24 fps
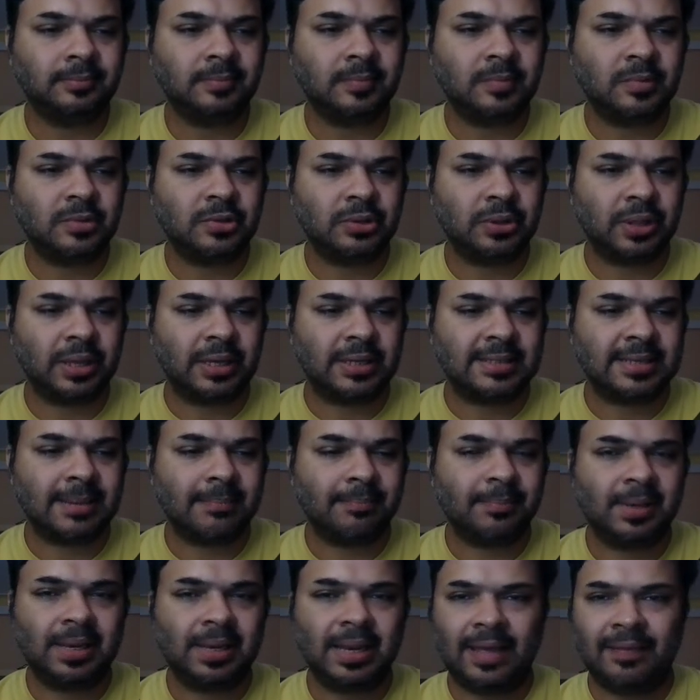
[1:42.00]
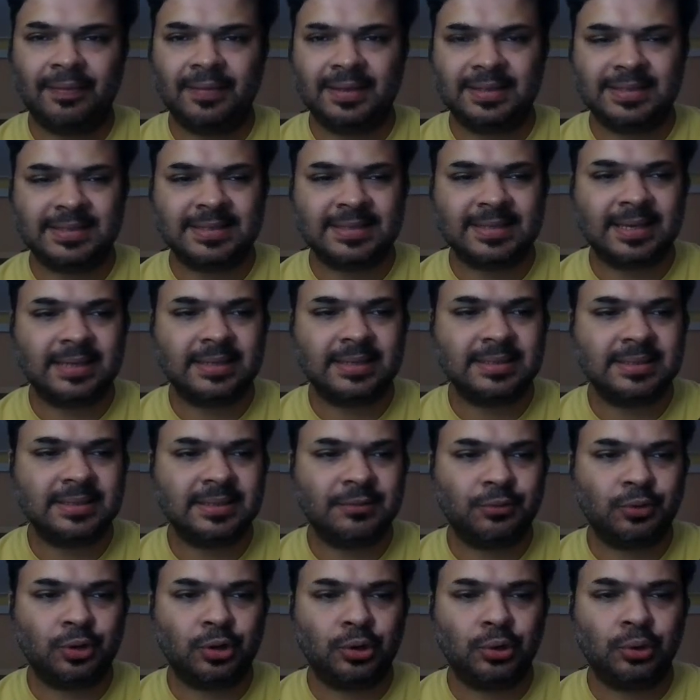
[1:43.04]
So the example and the exercise,
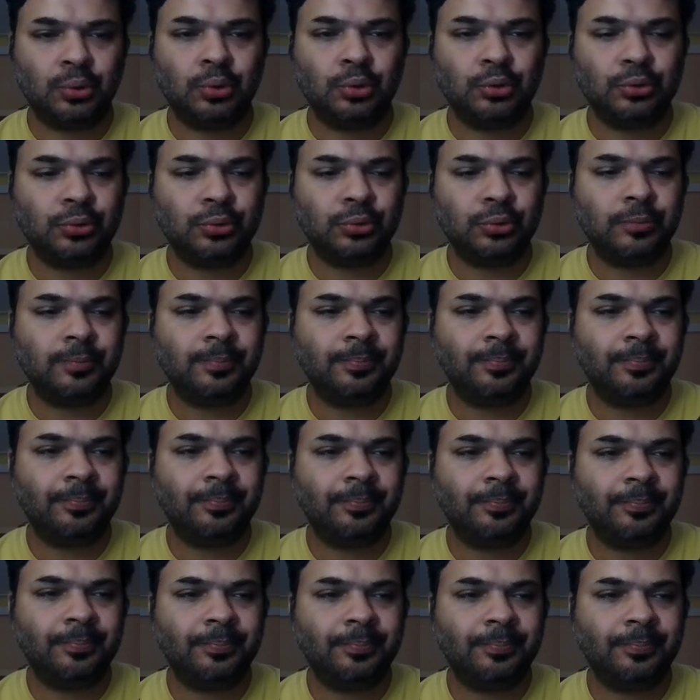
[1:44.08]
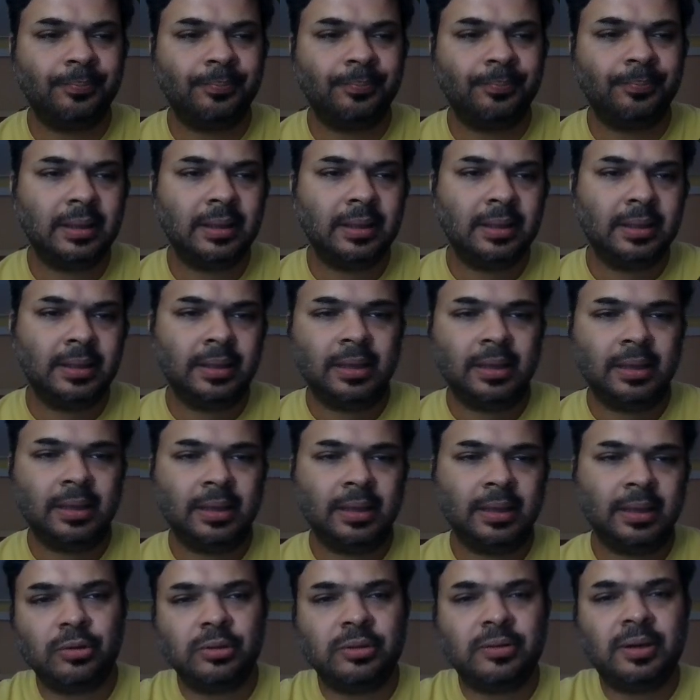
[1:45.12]
if you want to go through. In
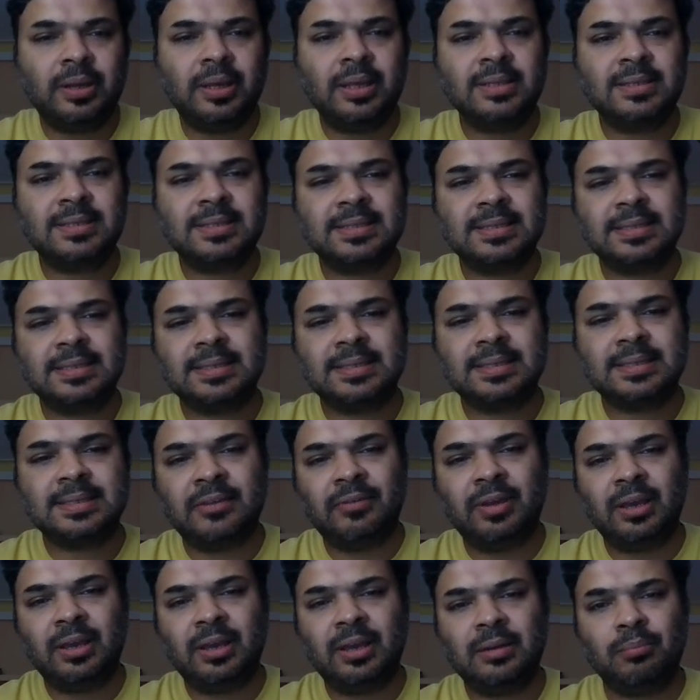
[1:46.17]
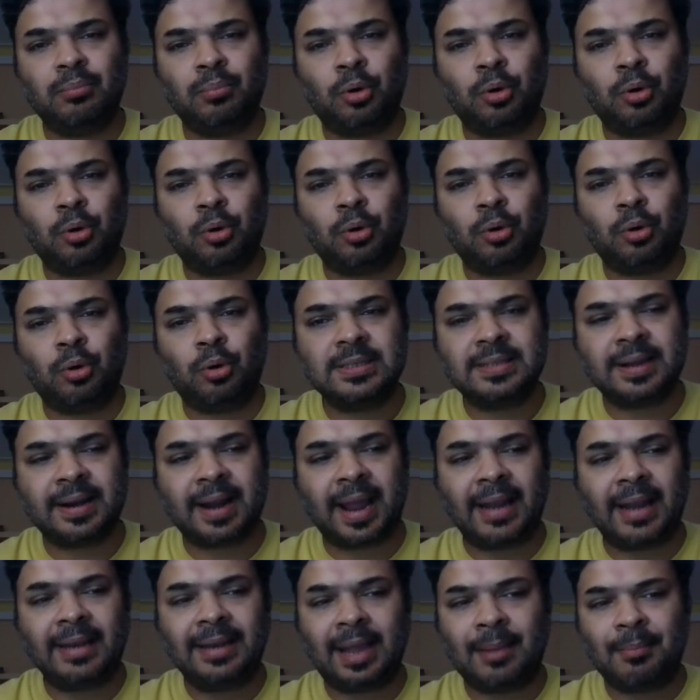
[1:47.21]
module 3, it's giving models the
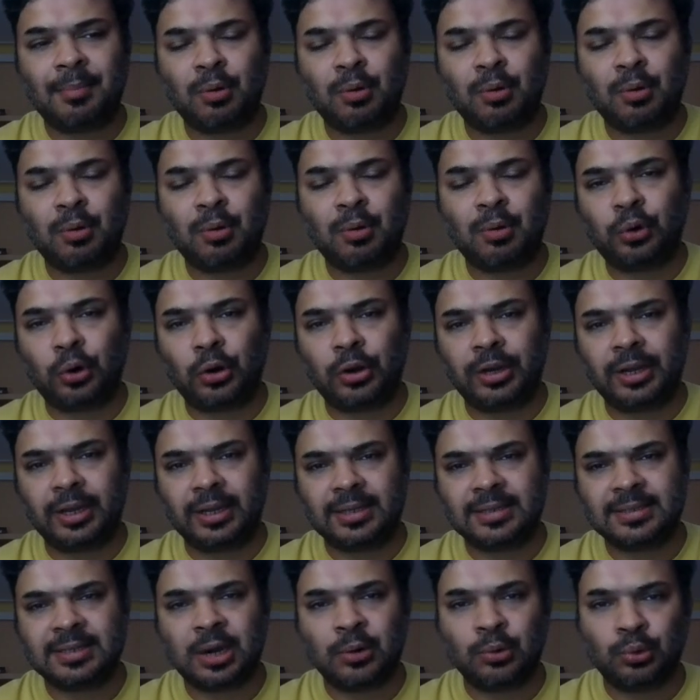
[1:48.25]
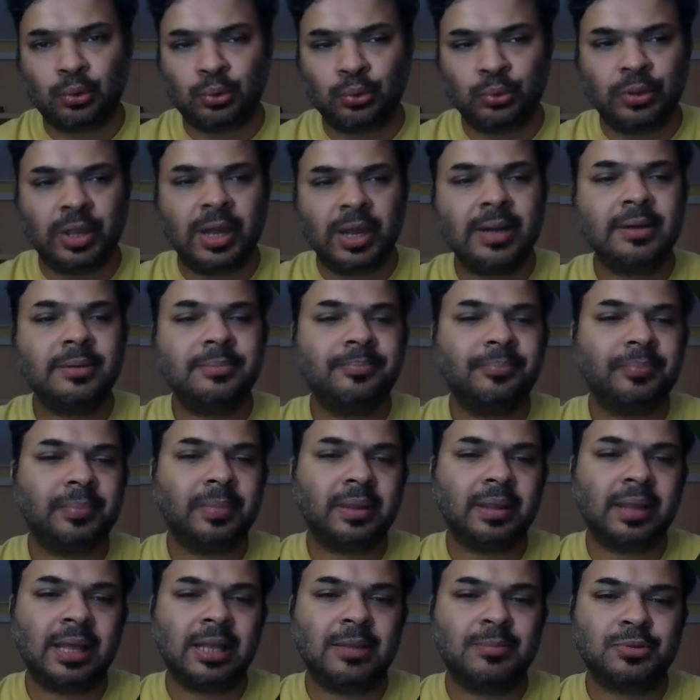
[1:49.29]
right amount of context. How to do that?
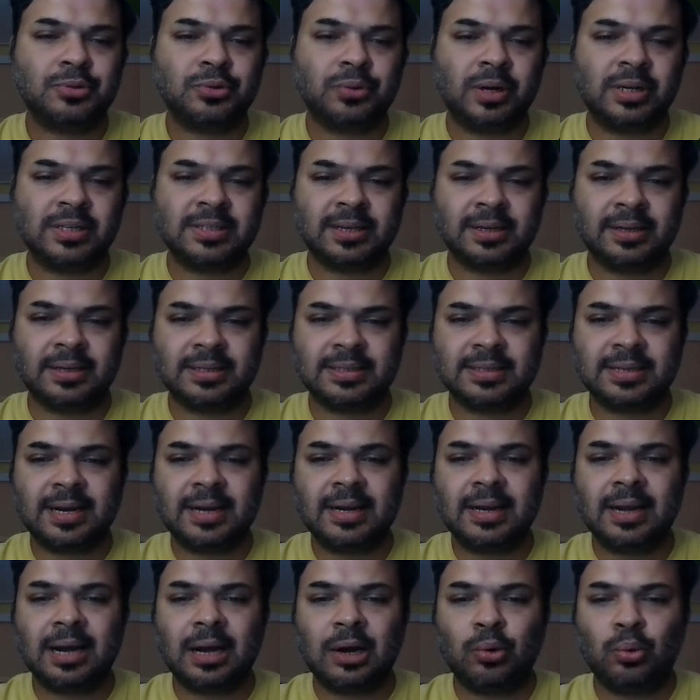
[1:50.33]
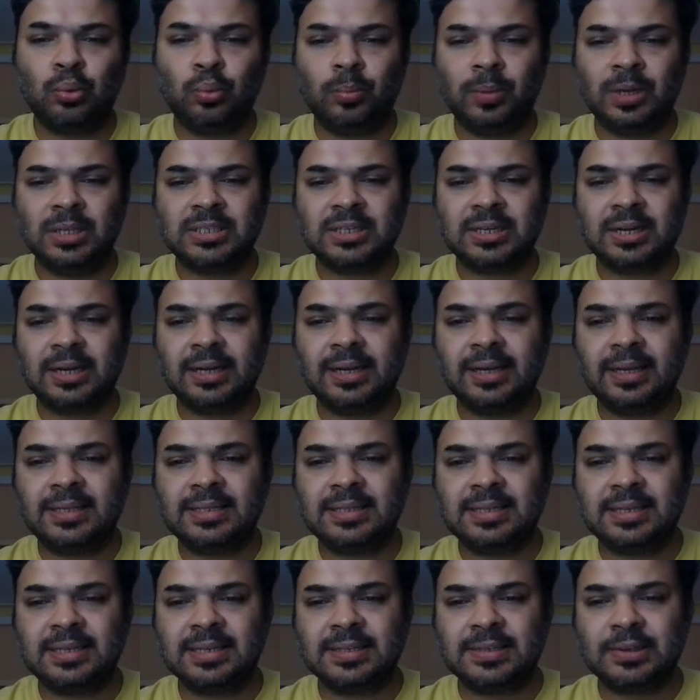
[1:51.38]
Help students understand how much
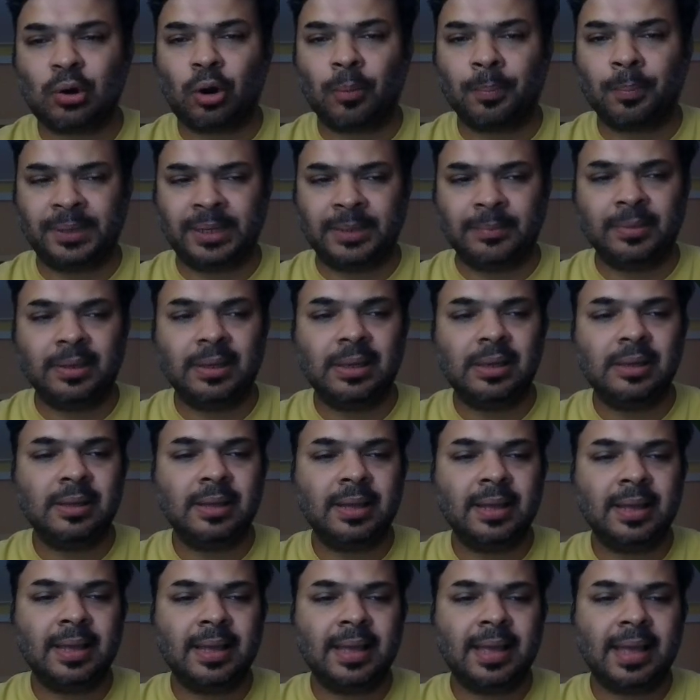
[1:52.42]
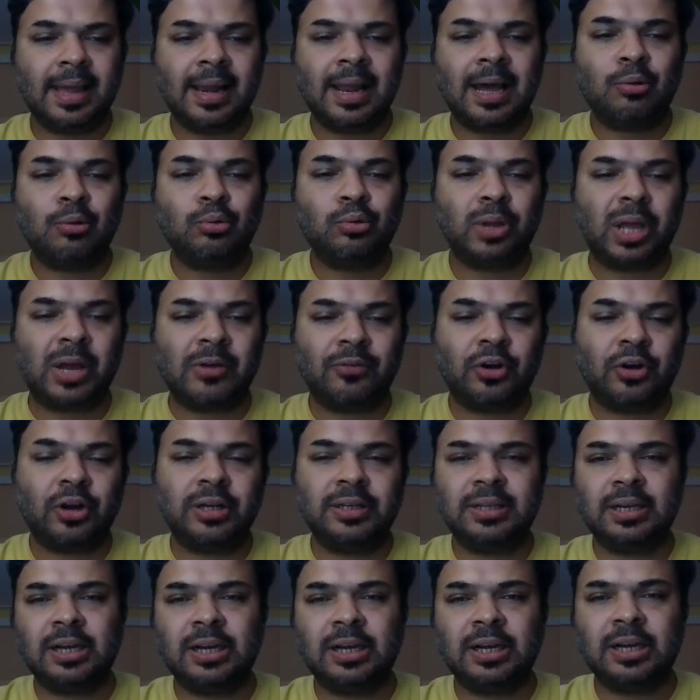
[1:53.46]
context is optimal and how to avoid
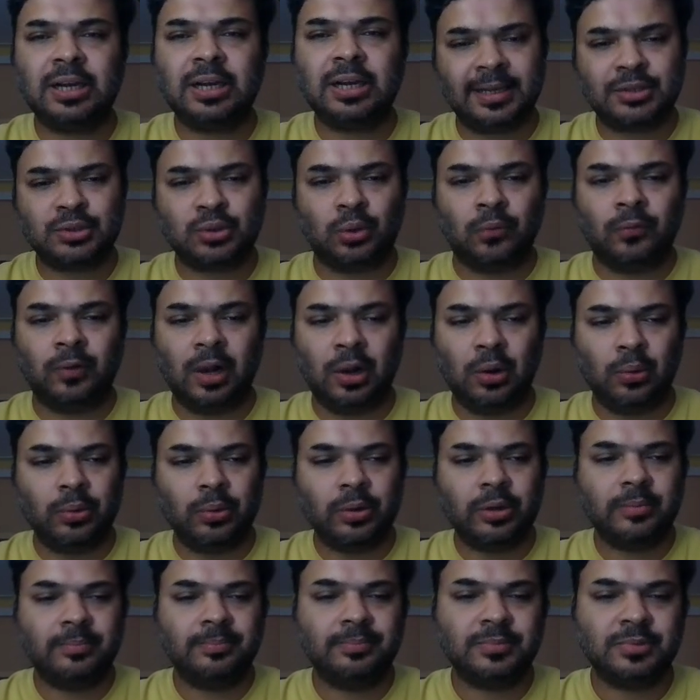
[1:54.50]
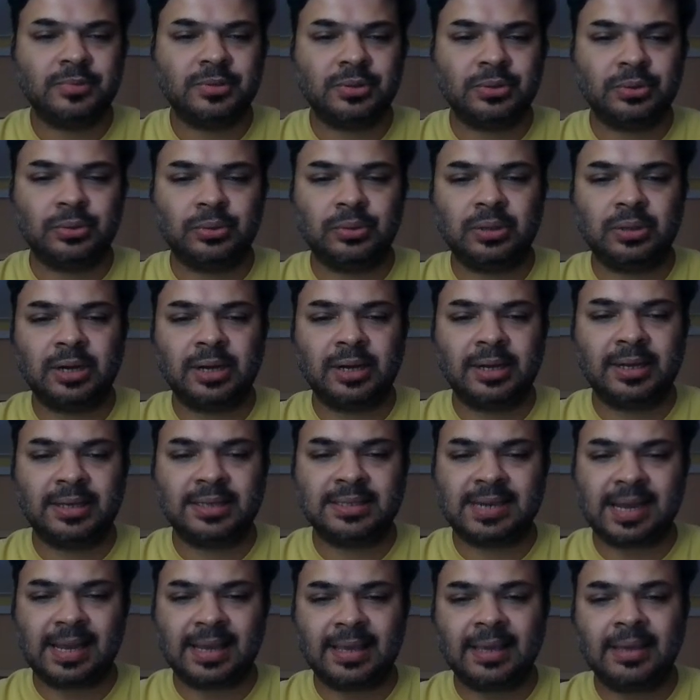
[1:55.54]
the context overload. So context
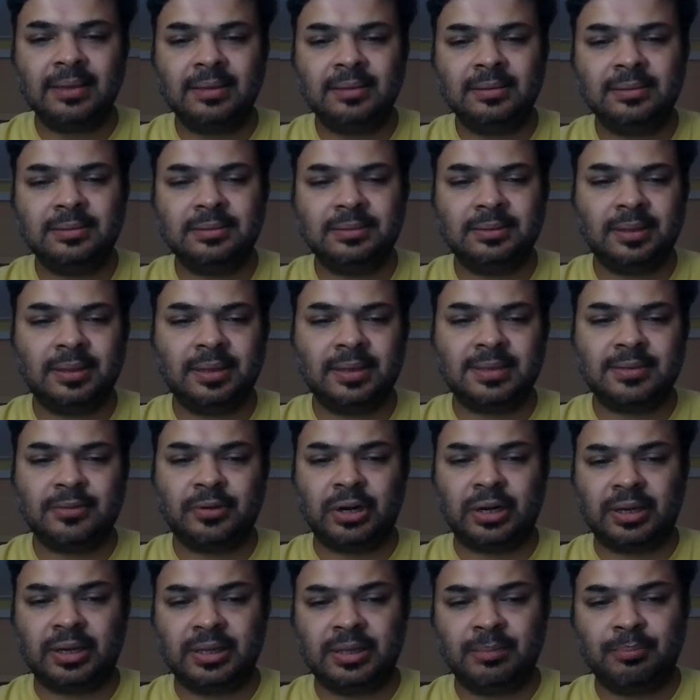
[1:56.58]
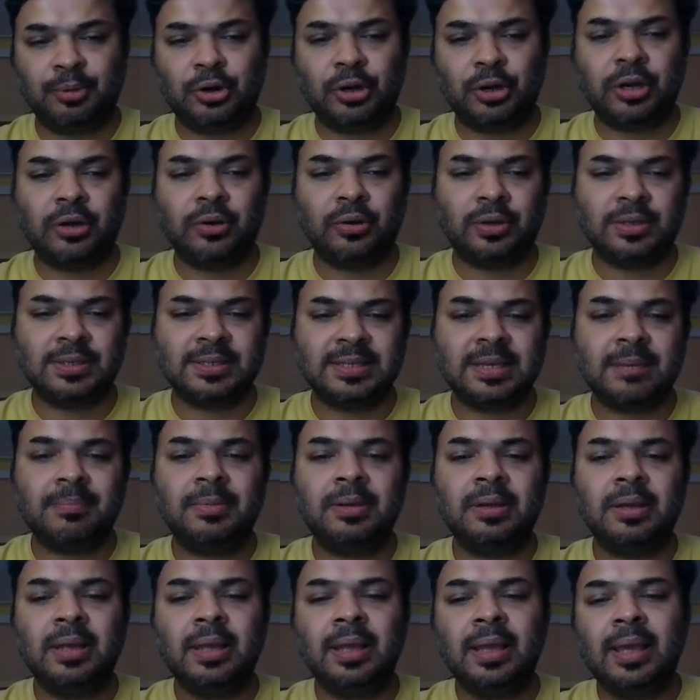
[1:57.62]
stacking, there's one important concept.
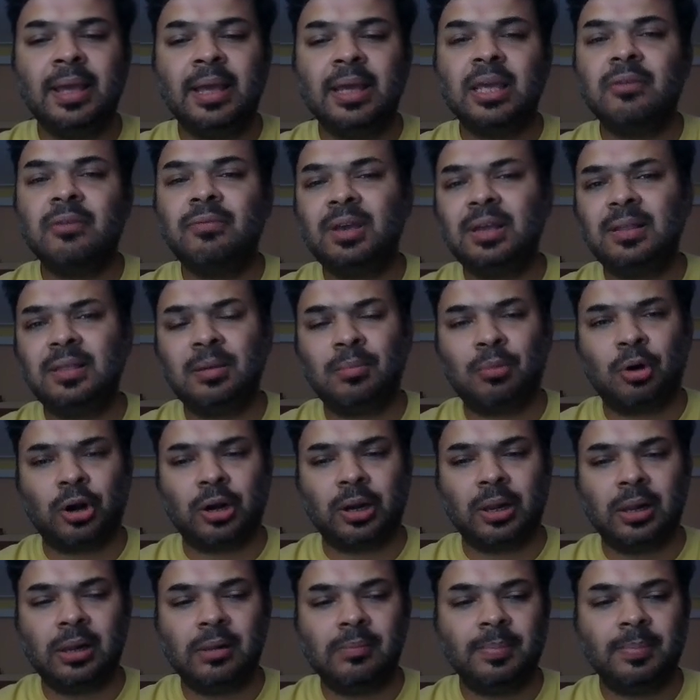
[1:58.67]
Giving the model